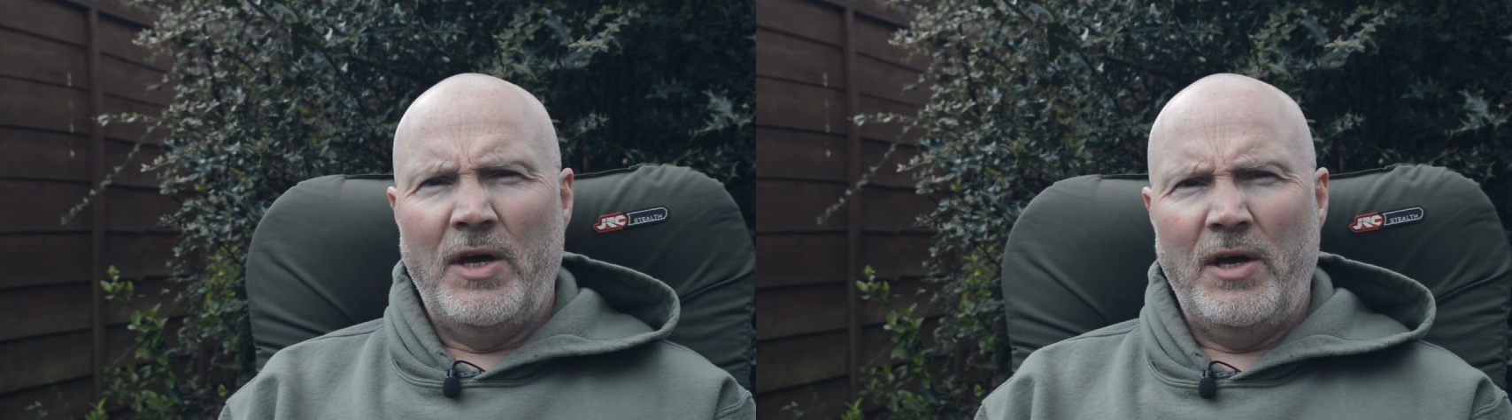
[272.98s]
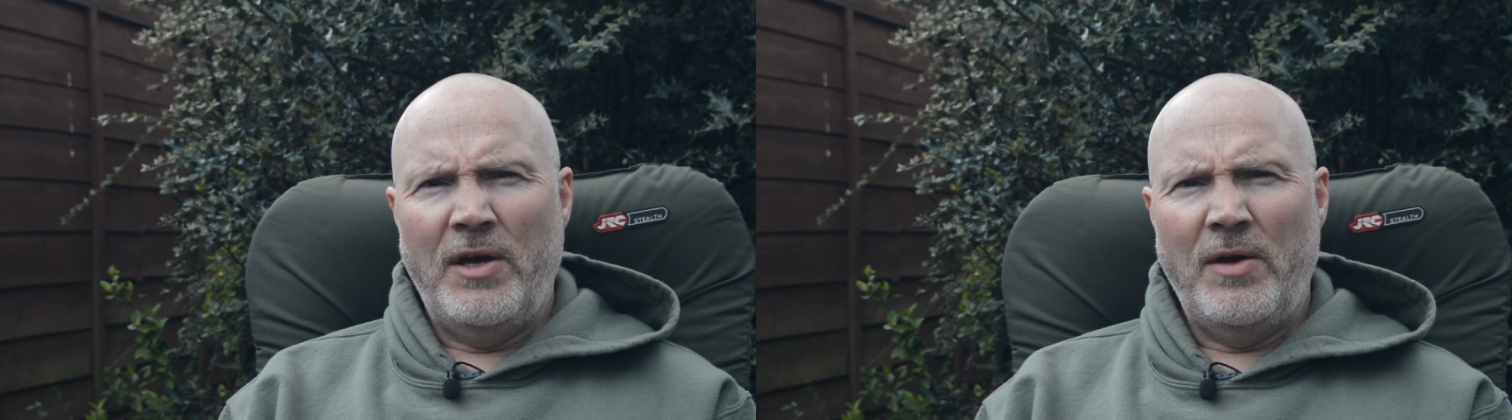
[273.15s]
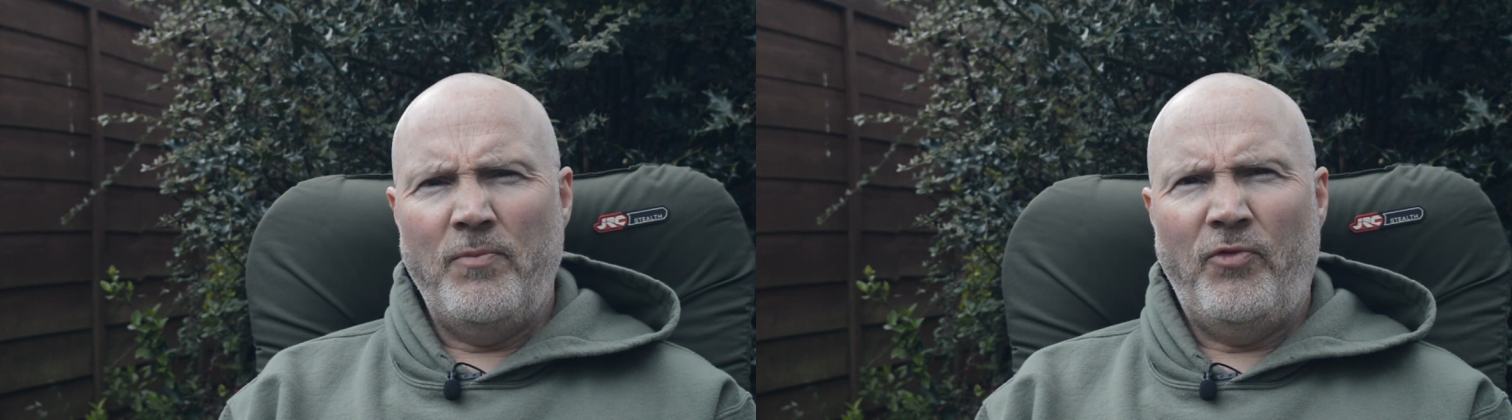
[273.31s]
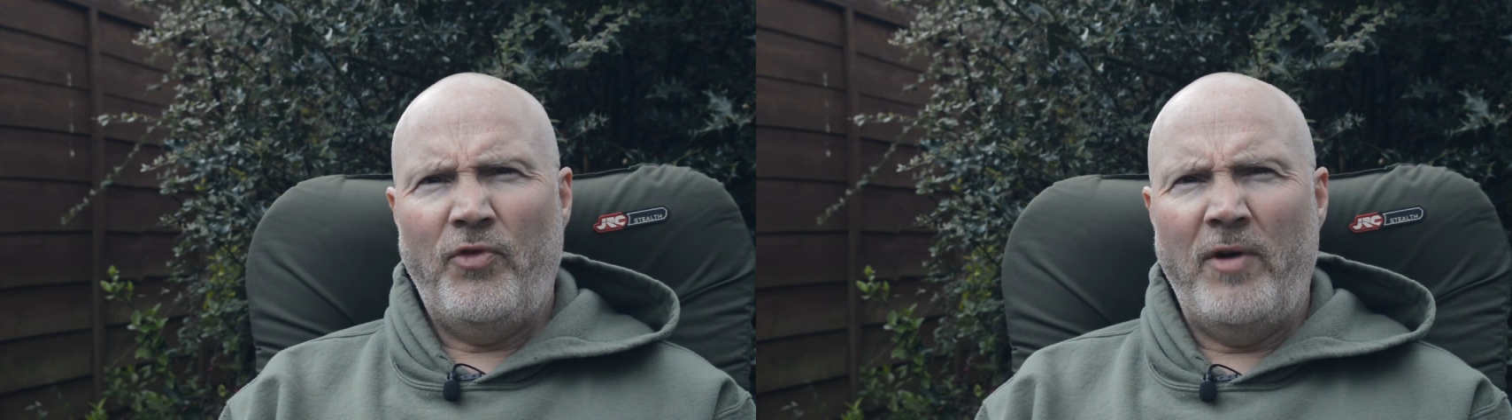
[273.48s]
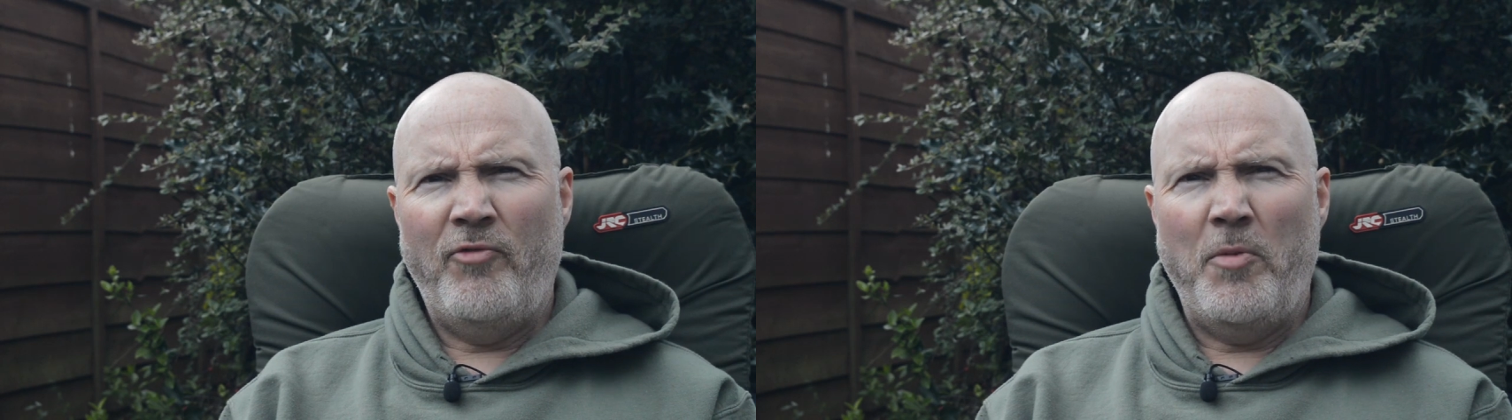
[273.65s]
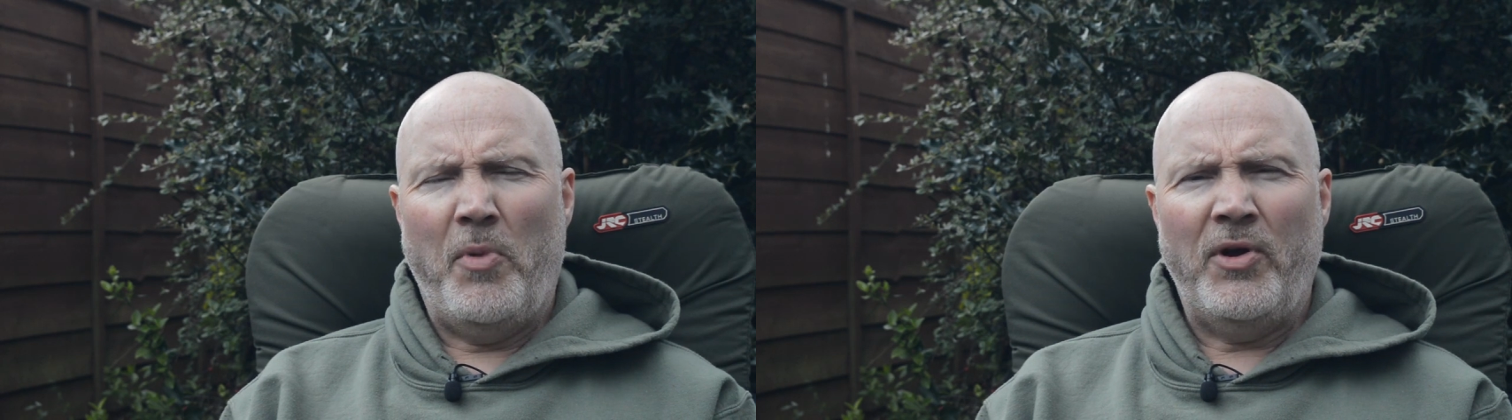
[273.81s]
for
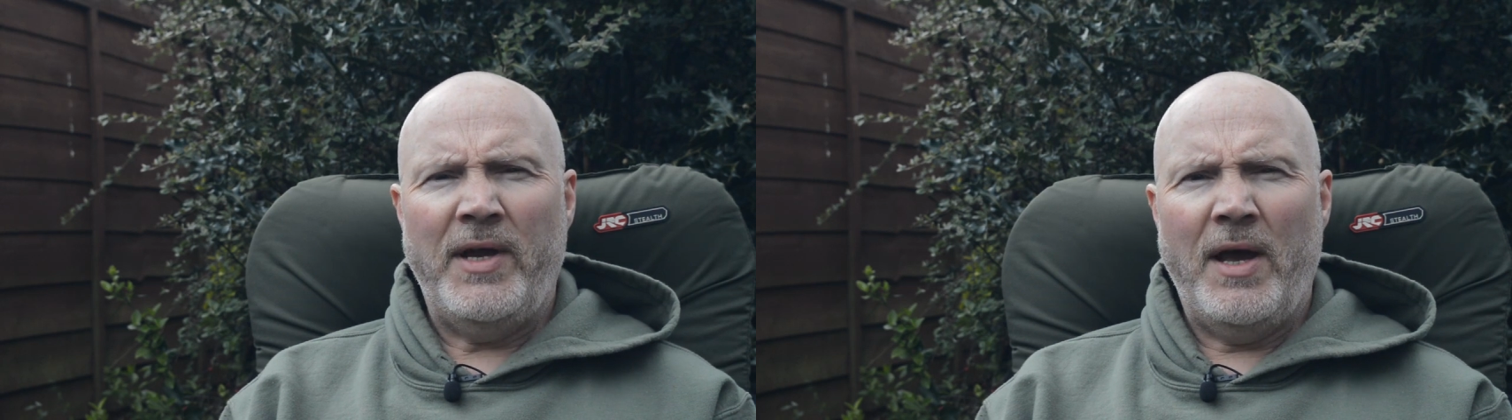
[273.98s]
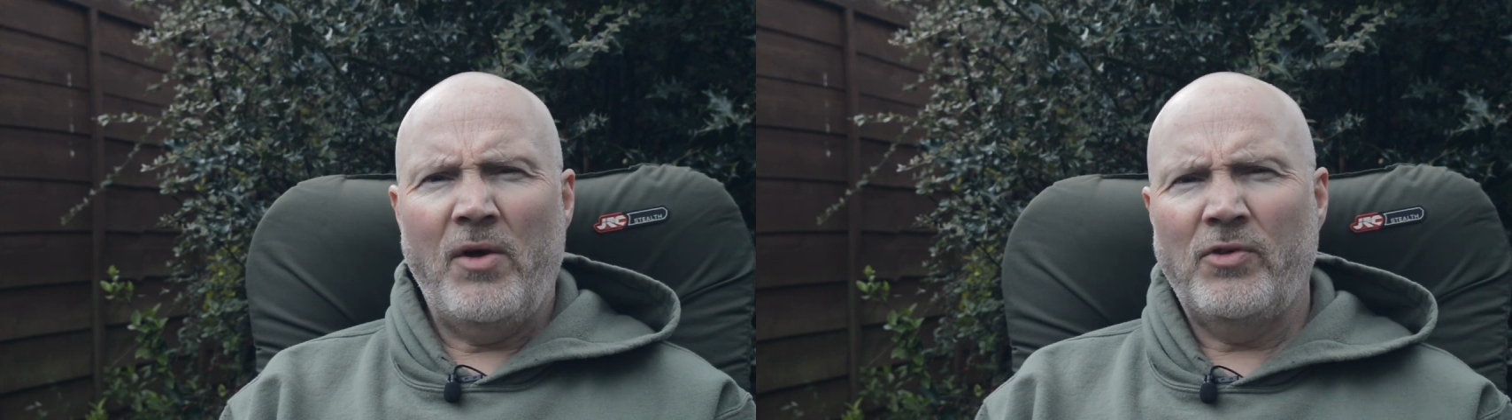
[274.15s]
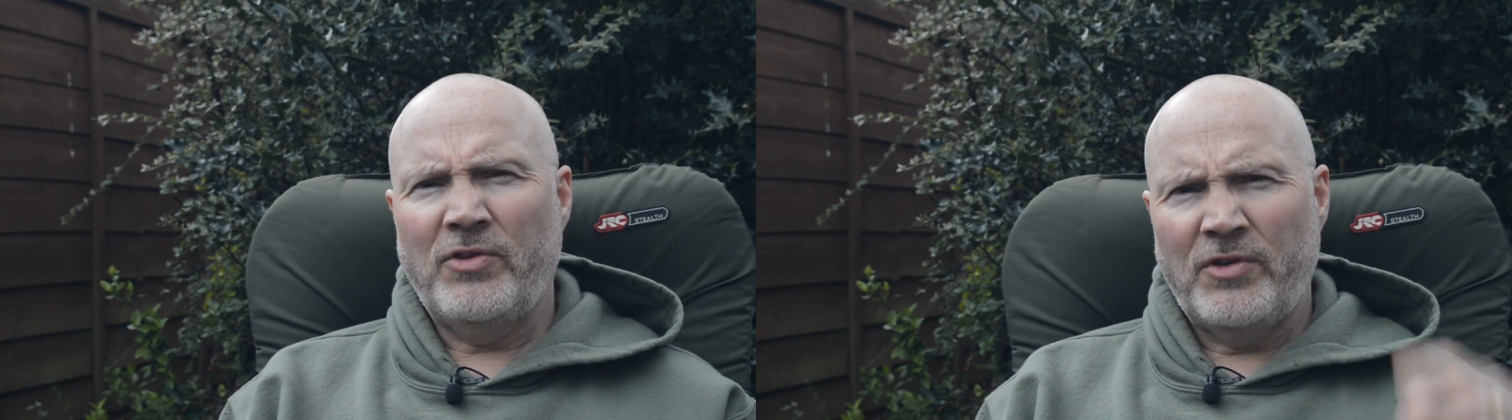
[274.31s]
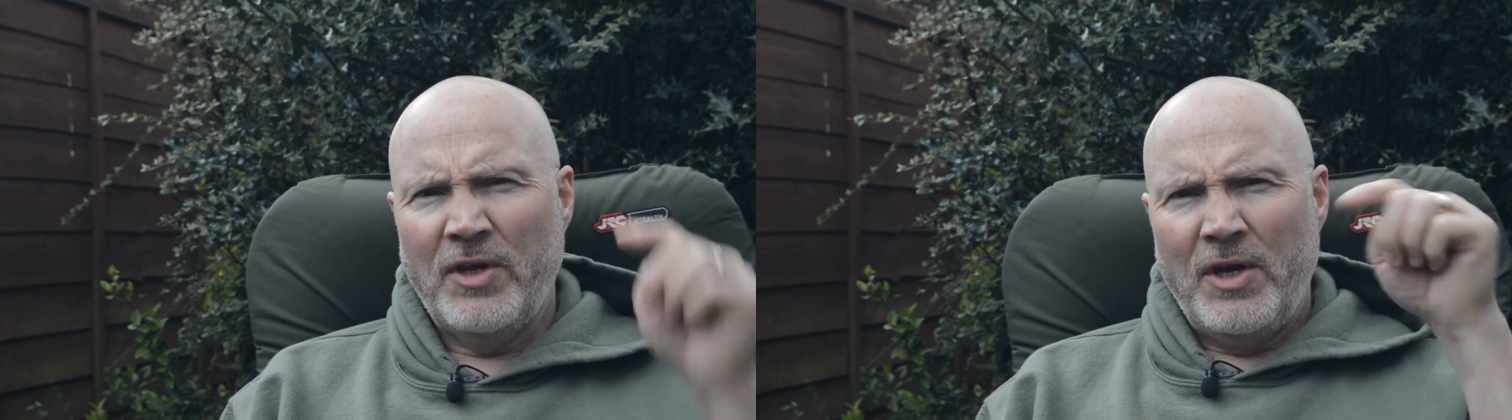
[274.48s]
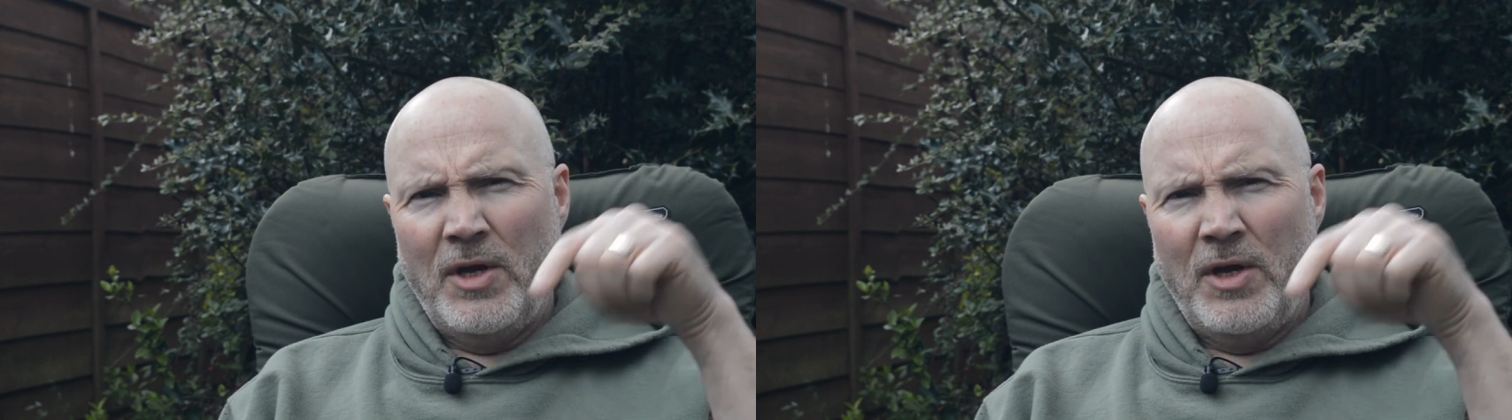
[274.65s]
everybody else,